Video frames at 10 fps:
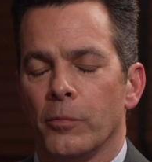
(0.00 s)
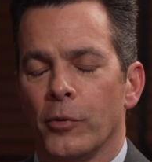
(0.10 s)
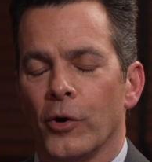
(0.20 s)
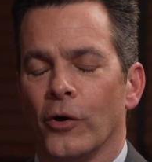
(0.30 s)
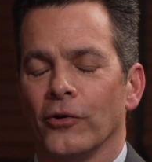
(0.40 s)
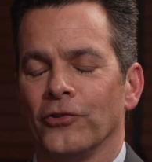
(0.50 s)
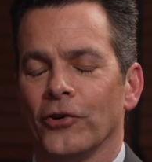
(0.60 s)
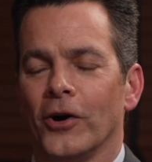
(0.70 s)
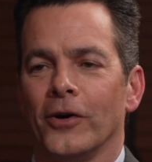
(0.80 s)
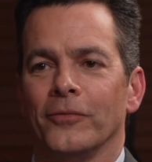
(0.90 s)
Bernard
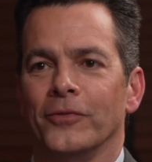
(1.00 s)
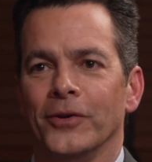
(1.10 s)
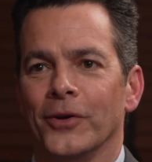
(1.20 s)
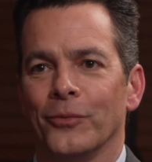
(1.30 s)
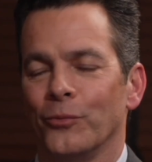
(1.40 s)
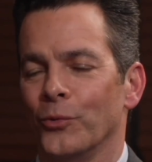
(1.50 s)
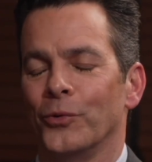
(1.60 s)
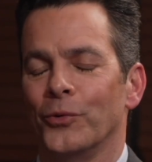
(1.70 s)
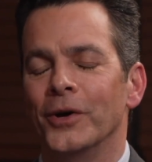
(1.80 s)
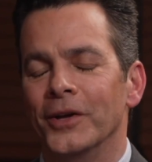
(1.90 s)
Shaw, you know,
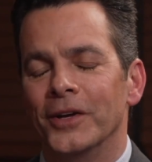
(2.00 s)
rule.